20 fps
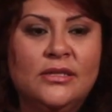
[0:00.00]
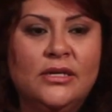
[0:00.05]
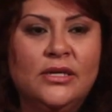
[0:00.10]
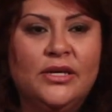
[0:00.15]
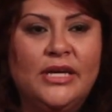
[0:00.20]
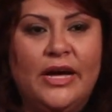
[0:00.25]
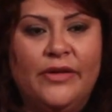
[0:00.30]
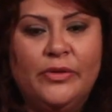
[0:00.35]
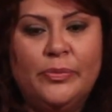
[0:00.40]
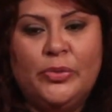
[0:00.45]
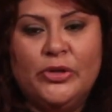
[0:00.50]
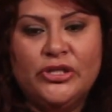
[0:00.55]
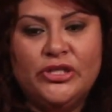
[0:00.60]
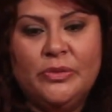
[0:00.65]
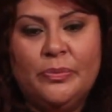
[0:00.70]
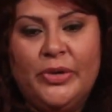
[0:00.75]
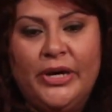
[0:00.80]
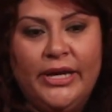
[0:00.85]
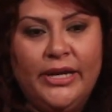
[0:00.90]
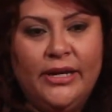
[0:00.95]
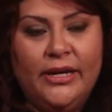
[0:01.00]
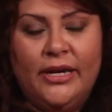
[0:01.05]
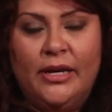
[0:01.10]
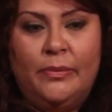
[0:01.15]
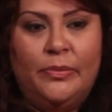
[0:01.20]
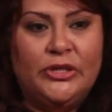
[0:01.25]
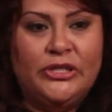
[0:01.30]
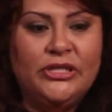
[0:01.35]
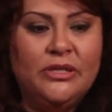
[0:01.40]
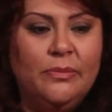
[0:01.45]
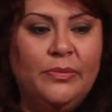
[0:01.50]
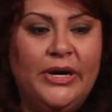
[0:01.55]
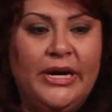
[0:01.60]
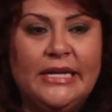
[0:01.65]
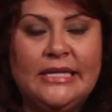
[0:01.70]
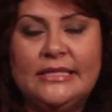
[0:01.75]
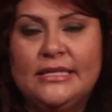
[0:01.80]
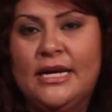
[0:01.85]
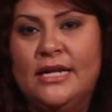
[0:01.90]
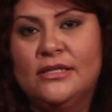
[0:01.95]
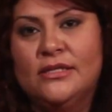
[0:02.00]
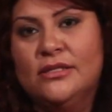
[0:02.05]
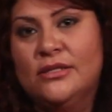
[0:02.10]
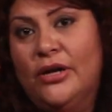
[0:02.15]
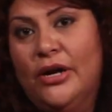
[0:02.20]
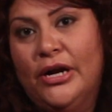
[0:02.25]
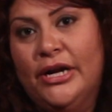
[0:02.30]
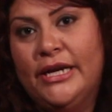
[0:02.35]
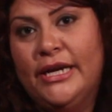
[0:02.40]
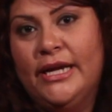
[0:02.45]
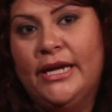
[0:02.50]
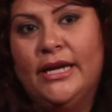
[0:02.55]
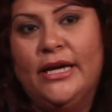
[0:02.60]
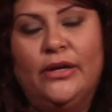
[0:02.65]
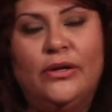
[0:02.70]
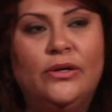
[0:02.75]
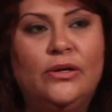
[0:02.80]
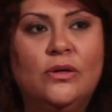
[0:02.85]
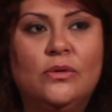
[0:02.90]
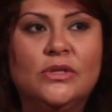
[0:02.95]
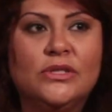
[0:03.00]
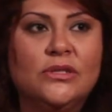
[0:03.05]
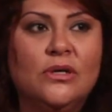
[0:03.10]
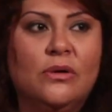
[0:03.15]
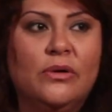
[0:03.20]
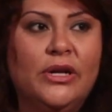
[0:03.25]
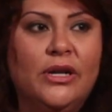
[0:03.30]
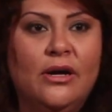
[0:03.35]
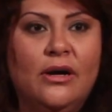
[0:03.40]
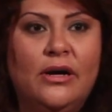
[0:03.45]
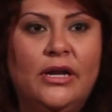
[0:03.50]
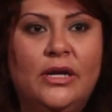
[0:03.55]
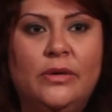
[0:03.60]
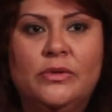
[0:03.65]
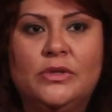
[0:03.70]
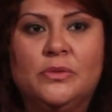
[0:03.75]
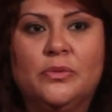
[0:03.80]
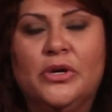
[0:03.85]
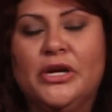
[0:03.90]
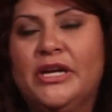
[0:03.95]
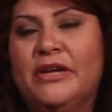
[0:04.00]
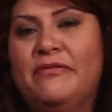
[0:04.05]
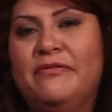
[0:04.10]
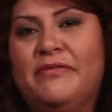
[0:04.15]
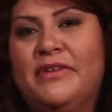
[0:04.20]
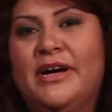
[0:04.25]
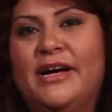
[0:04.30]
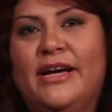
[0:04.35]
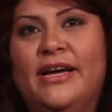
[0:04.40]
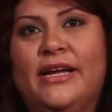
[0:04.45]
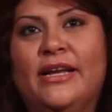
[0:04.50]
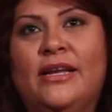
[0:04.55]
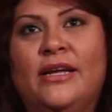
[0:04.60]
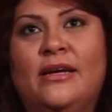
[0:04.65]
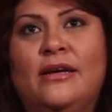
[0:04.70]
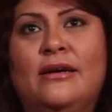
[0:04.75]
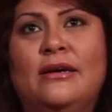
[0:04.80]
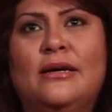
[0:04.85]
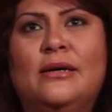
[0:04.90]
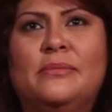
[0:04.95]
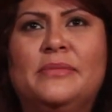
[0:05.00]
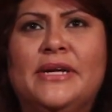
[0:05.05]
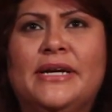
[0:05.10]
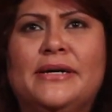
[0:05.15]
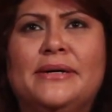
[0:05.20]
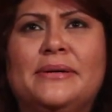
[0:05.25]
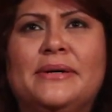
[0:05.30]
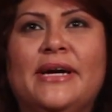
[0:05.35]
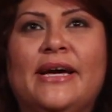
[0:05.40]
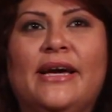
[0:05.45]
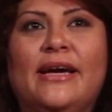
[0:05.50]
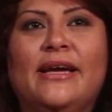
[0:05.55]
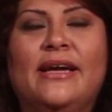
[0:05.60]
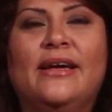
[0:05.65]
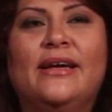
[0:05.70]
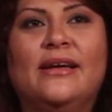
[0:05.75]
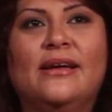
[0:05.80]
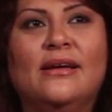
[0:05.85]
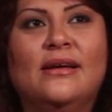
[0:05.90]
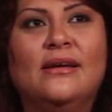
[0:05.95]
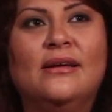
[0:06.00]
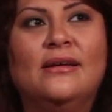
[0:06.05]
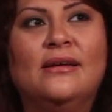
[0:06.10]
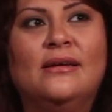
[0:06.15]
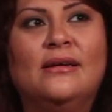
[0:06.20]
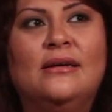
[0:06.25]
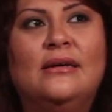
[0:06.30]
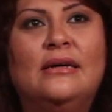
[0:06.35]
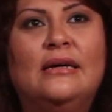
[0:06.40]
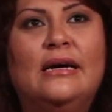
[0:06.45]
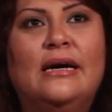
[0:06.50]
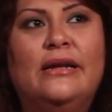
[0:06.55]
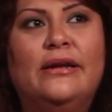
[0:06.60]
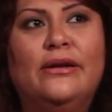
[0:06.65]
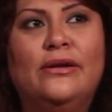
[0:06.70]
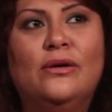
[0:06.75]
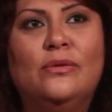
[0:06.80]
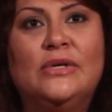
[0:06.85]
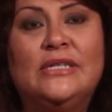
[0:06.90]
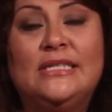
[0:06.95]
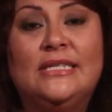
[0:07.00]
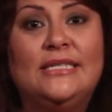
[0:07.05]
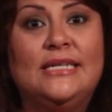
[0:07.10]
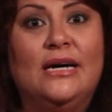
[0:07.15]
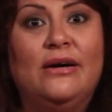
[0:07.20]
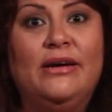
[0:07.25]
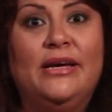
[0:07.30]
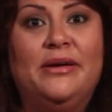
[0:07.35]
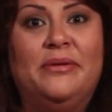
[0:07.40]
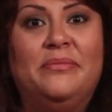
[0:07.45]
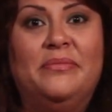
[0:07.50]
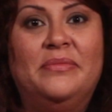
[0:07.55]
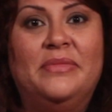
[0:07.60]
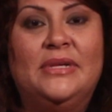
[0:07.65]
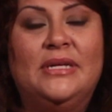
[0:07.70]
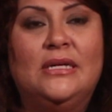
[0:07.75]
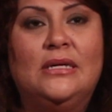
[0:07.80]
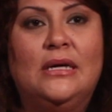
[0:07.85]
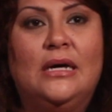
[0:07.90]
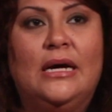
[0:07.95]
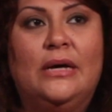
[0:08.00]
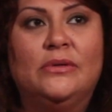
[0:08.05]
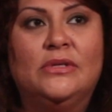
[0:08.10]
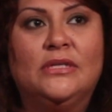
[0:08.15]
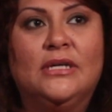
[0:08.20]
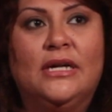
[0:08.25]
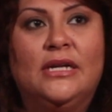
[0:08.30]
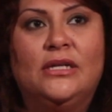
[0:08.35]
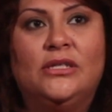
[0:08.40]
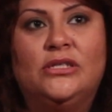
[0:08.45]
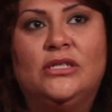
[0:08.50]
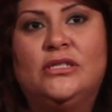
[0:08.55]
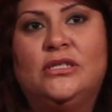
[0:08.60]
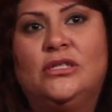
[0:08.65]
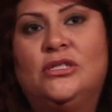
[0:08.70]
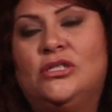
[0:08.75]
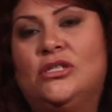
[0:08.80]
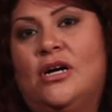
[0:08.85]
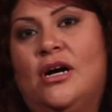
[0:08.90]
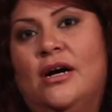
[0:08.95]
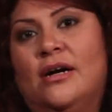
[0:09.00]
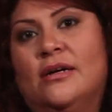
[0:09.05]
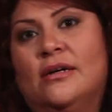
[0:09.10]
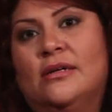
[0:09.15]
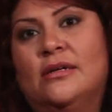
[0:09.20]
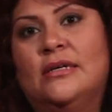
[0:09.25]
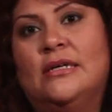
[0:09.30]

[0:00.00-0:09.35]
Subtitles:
You have to push the button, and I'm pushing the button. It's not starting. I don't know what's going on. It was working fine. I'm like, okay. I didn't know what to tell him. I was kind of just in shock.